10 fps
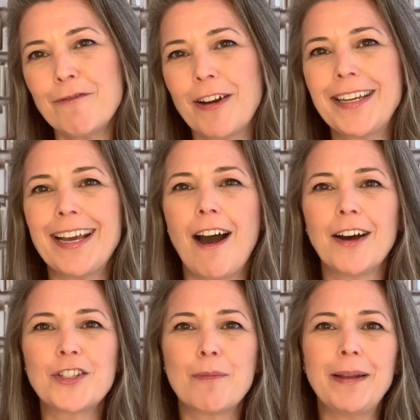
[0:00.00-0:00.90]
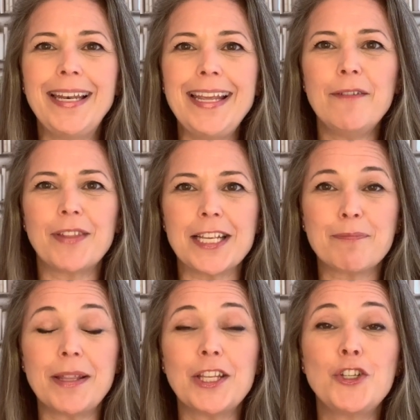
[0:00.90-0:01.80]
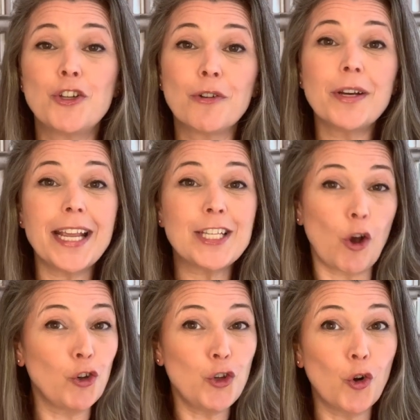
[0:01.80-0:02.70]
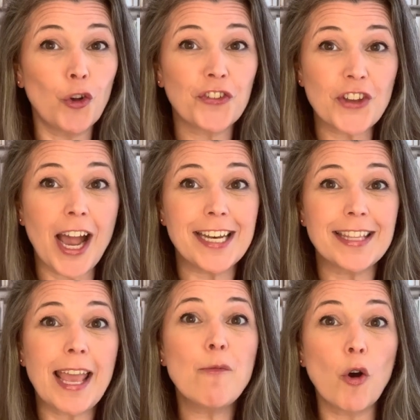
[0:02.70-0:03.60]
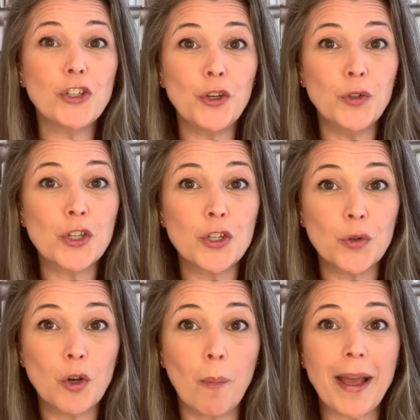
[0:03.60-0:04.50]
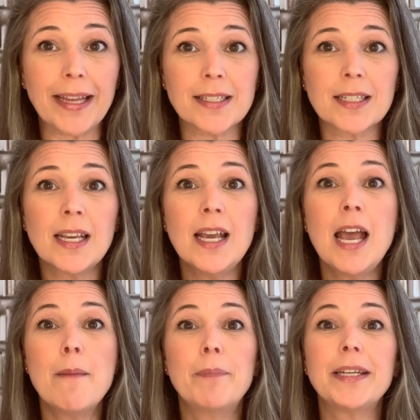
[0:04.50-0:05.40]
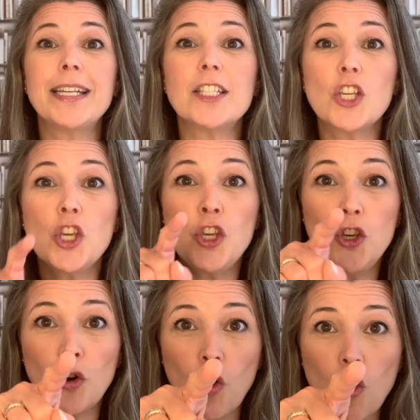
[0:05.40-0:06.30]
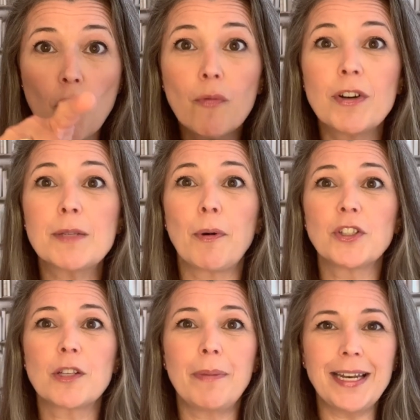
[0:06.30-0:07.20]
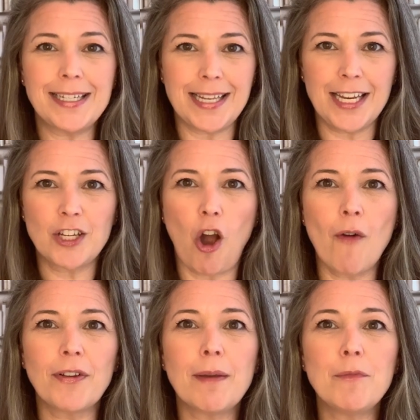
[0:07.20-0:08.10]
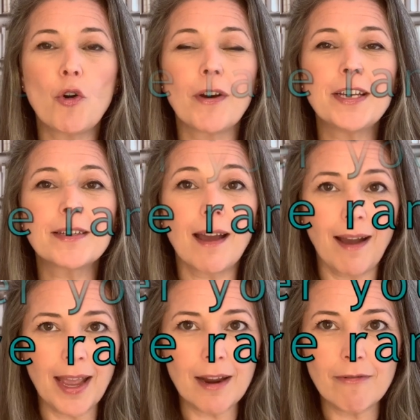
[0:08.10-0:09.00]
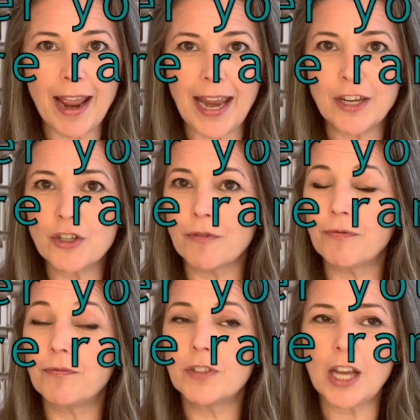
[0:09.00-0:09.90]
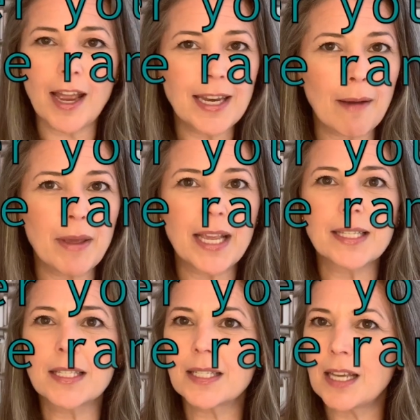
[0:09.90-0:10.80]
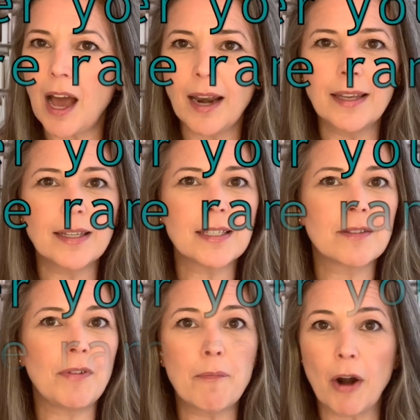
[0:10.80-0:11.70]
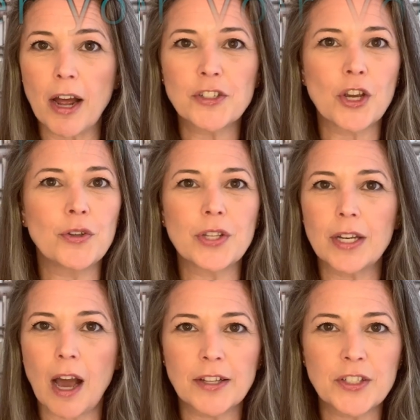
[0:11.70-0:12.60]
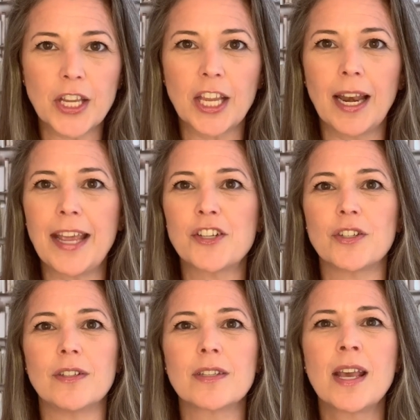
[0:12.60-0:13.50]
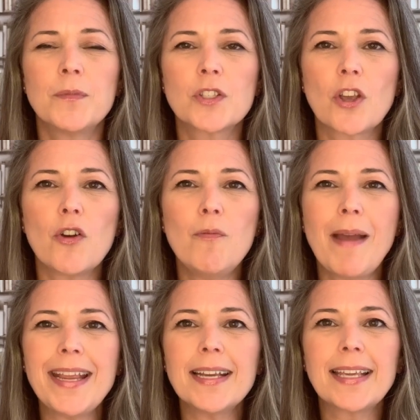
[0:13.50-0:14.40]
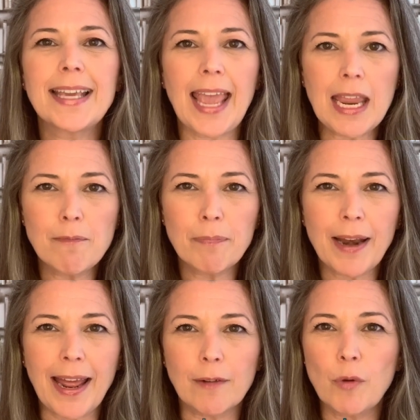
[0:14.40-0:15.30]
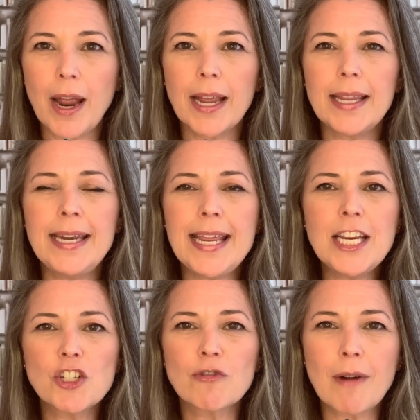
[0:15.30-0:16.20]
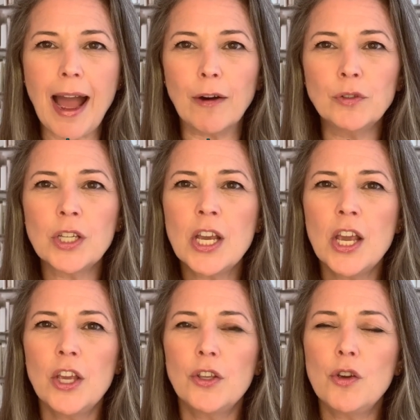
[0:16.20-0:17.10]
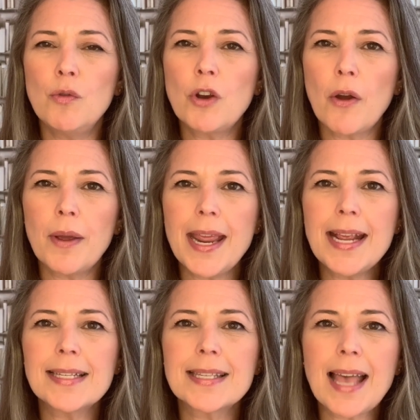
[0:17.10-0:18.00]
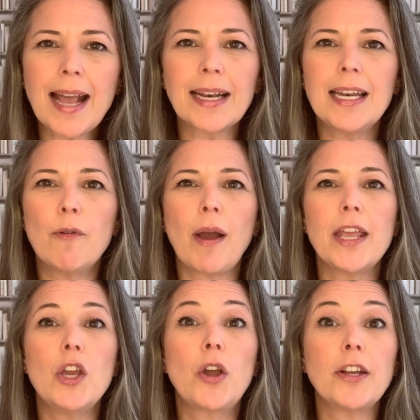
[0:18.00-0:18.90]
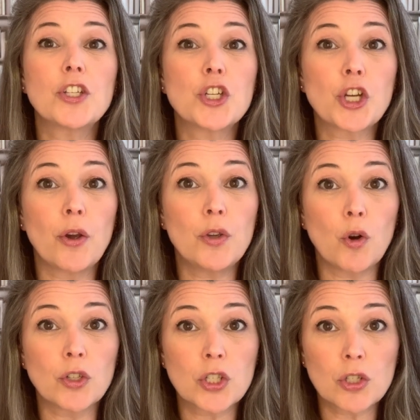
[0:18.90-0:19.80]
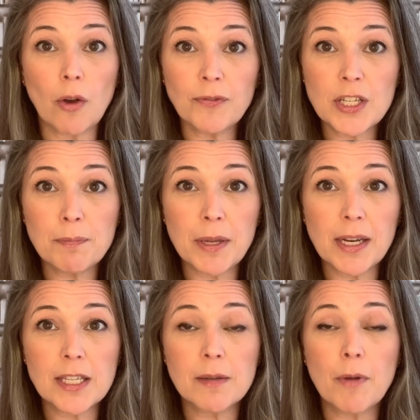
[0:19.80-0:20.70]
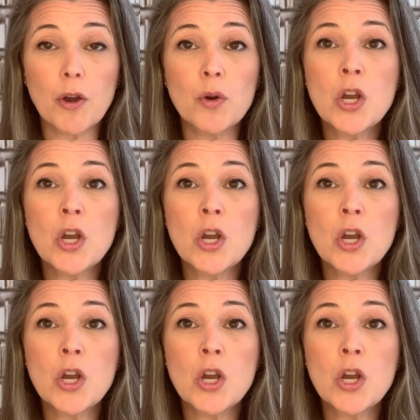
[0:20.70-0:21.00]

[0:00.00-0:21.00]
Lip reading: find it hard to believe this, but the jury is on your side and they want you to do your best. But it's your responsibility to offer them your entire range of dynamics, colours, vibratos and articulations. So make a game plan where in each round you know exactly where you're going to show your softest pianissimo,